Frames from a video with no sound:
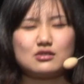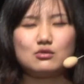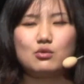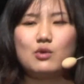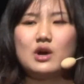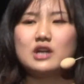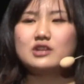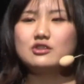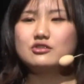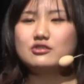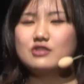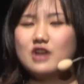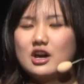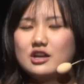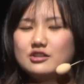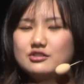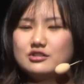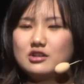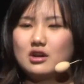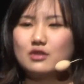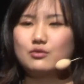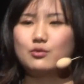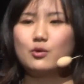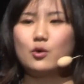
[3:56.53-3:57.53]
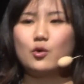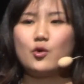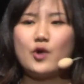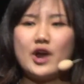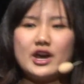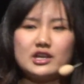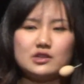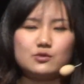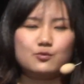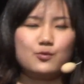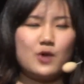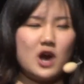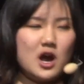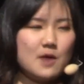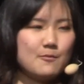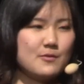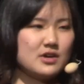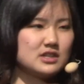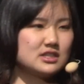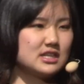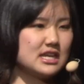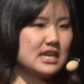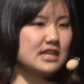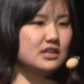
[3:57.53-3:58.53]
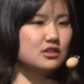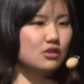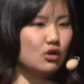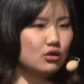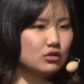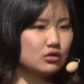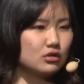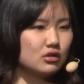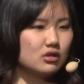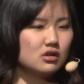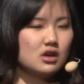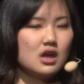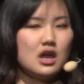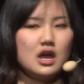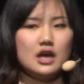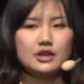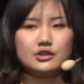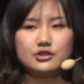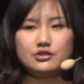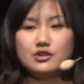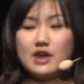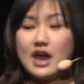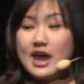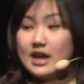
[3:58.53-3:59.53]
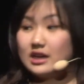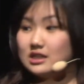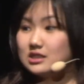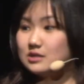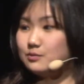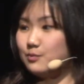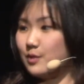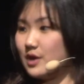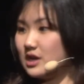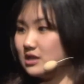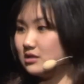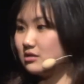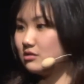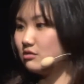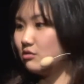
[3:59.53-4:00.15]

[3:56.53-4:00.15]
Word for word: quite natural for rice farmers in Noto to express